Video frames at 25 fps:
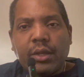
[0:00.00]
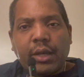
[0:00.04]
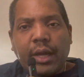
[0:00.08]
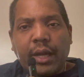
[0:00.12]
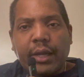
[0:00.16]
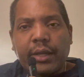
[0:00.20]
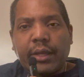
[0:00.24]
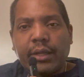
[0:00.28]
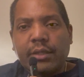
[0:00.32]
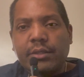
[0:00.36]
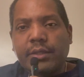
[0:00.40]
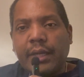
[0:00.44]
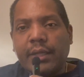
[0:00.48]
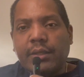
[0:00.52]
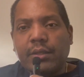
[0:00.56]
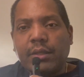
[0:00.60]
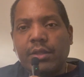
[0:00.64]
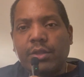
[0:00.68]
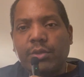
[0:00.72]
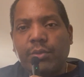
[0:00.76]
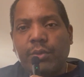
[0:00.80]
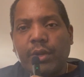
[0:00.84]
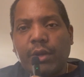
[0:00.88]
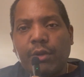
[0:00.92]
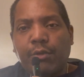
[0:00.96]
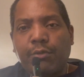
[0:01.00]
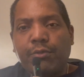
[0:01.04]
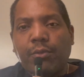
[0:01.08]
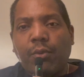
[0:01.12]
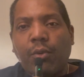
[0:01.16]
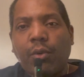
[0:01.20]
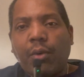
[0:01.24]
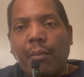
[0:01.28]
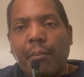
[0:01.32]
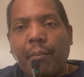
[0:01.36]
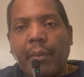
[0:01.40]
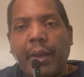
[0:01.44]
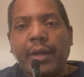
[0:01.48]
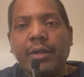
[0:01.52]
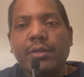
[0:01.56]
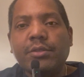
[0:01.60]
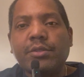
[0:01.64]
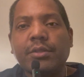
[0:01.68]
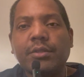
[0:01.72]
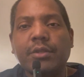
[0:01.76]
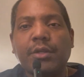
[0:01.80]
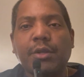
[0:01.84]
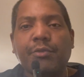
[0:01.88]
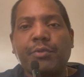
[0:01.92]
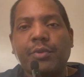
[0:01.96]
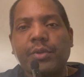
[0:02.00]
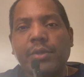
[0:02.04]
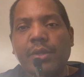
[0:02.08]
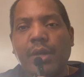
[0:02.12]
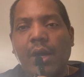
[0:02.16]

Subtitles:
I guess like the 3 or 4 major different